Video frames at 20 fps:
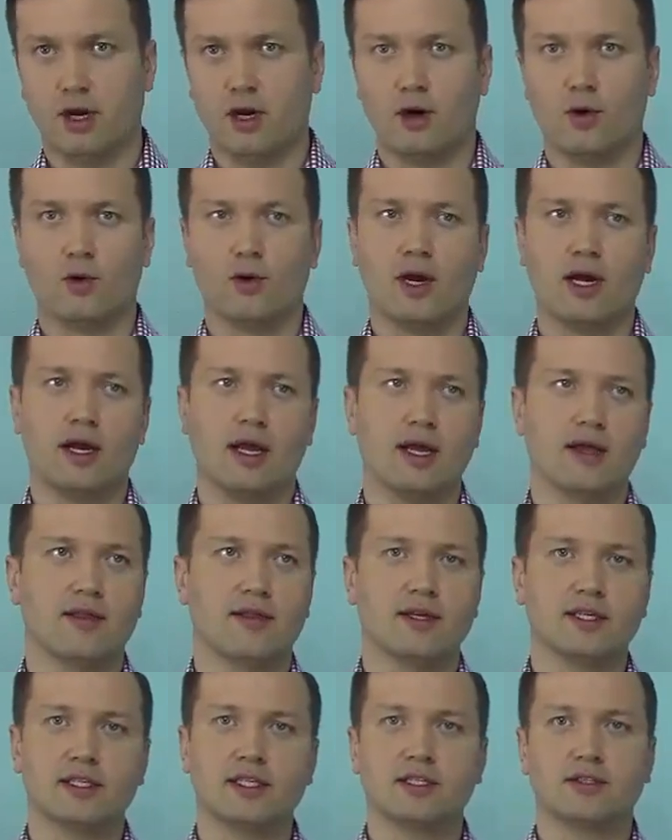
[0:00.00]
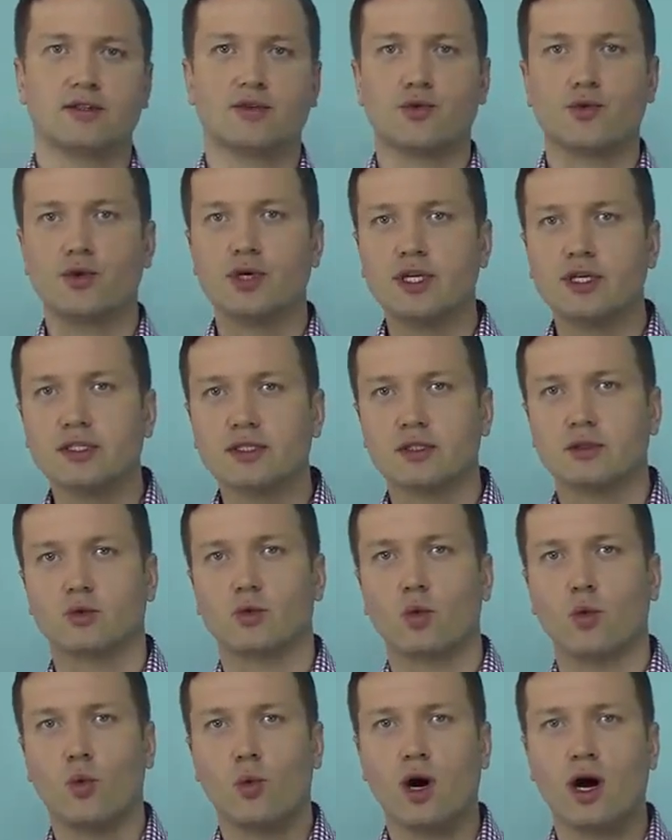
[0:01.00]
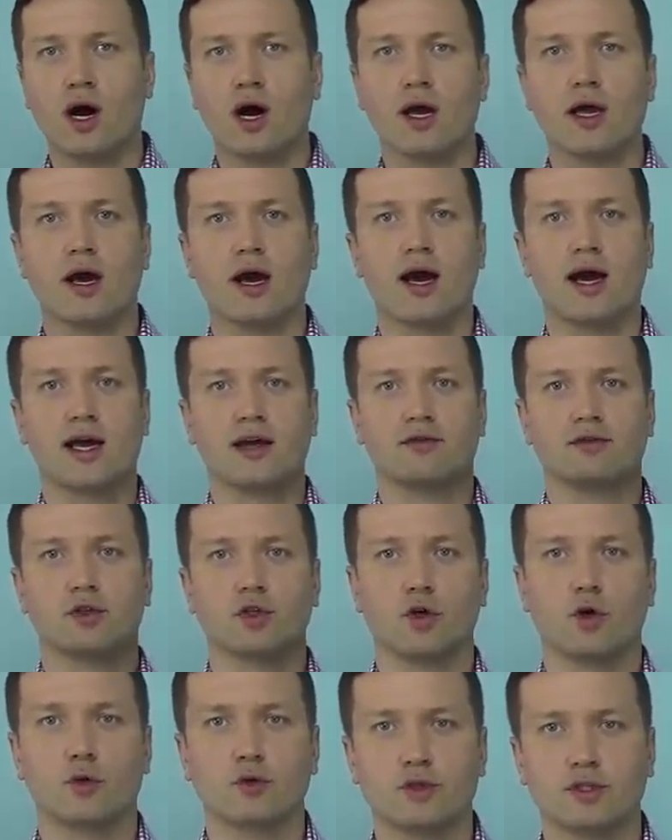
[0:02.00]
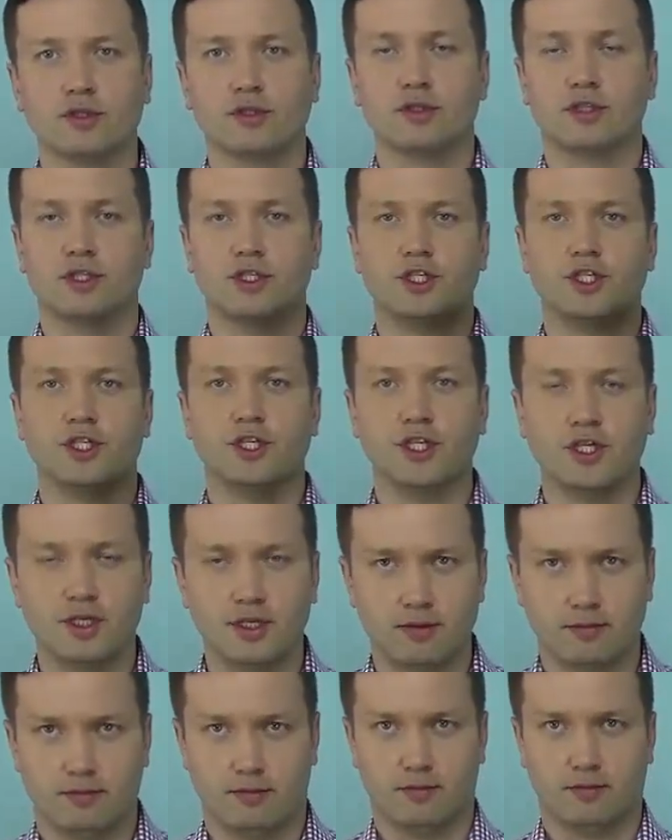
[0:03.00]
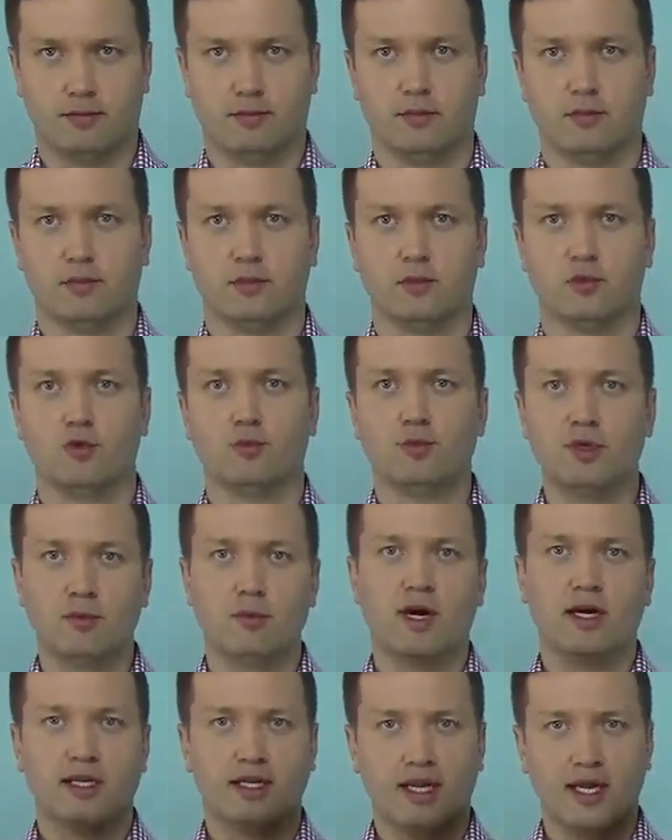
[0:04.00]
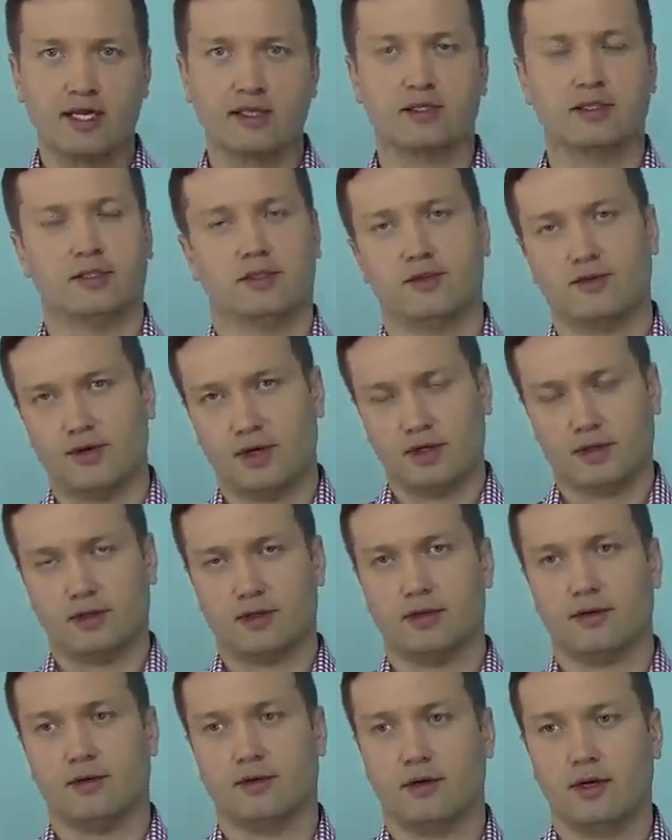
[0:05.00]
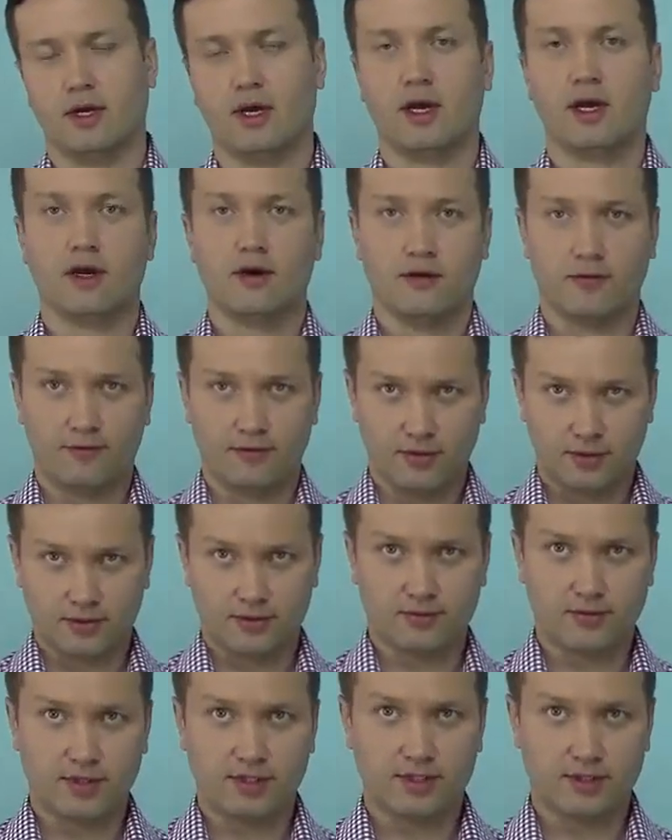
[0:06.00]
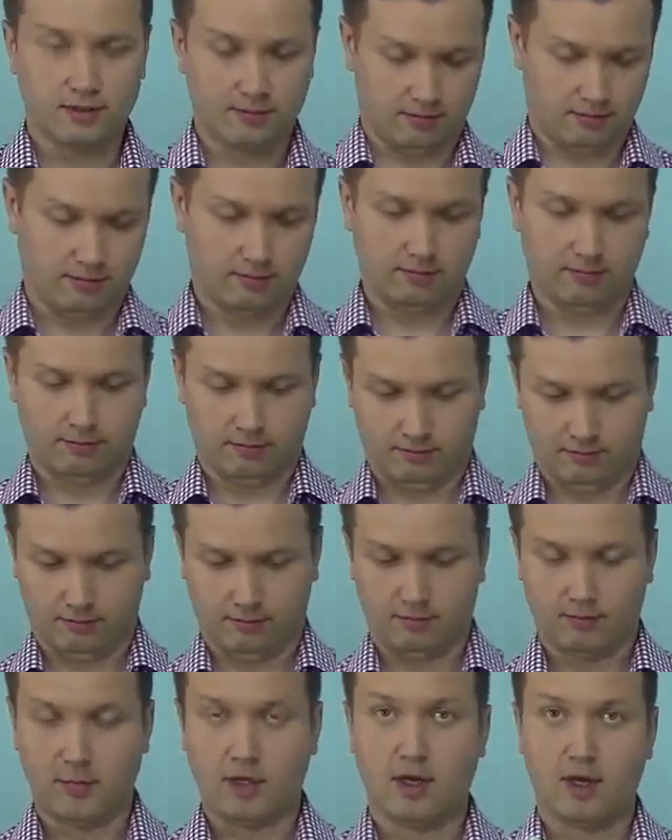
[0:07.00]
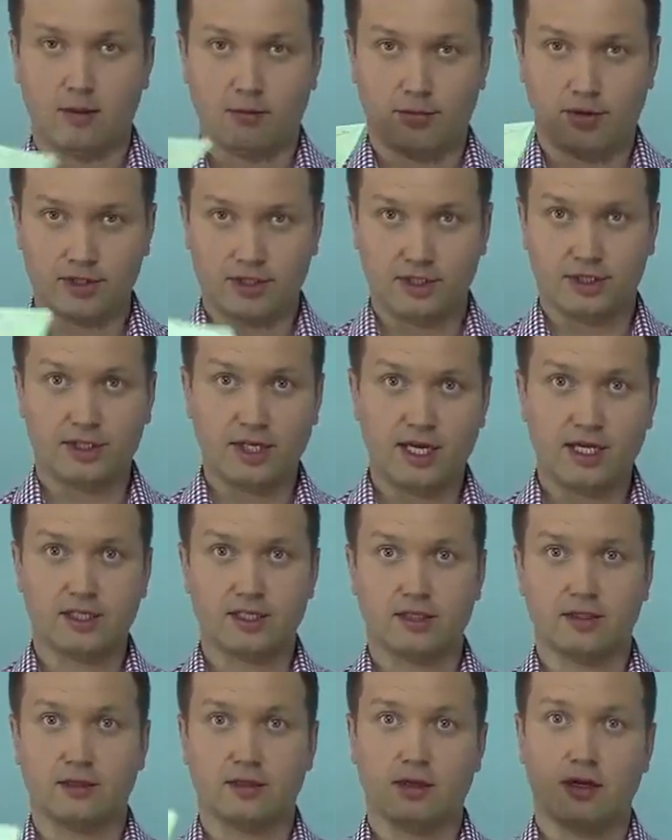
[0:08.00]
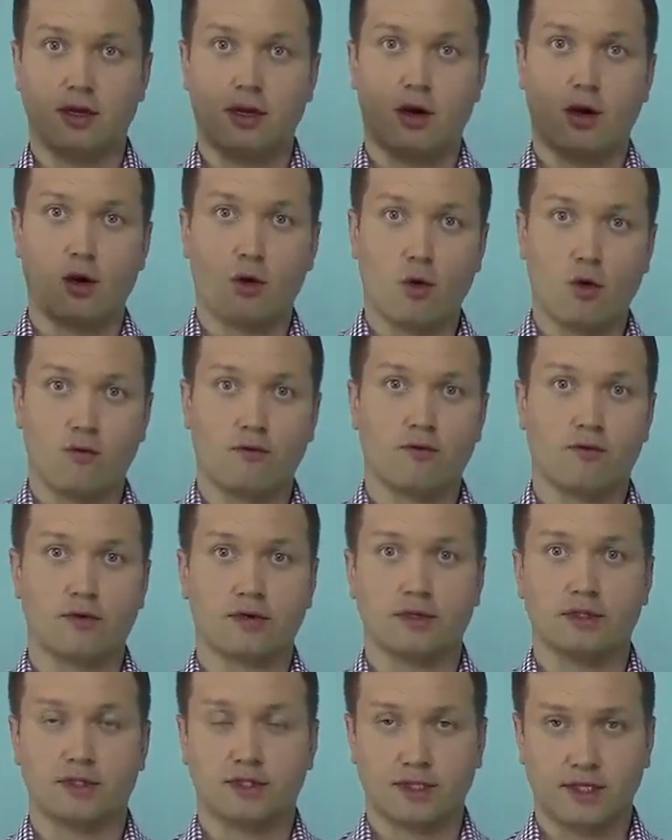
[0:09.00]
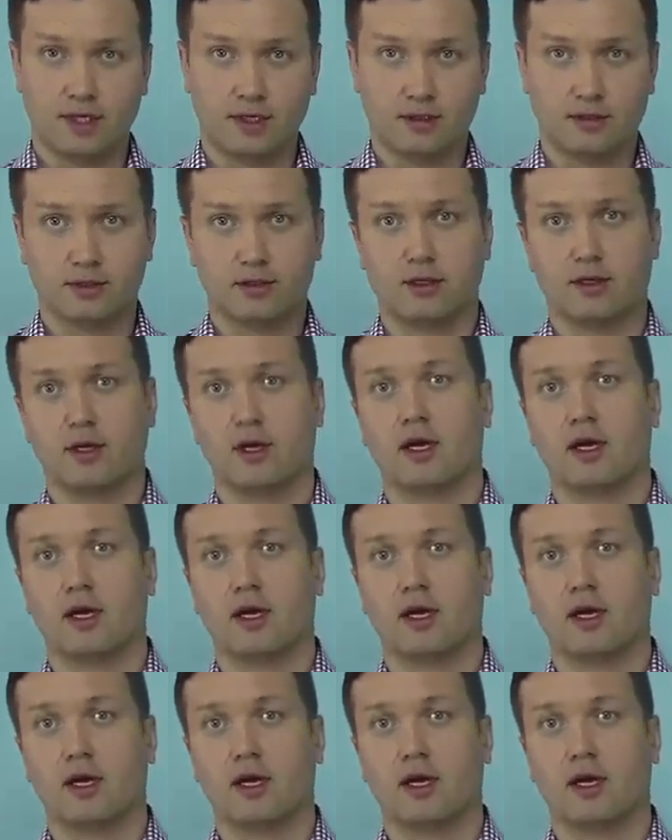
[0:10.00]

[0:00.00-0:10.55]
All right, and this is the reason why I have chosen Chi to be my dance instructor. First reason, presentation over skills.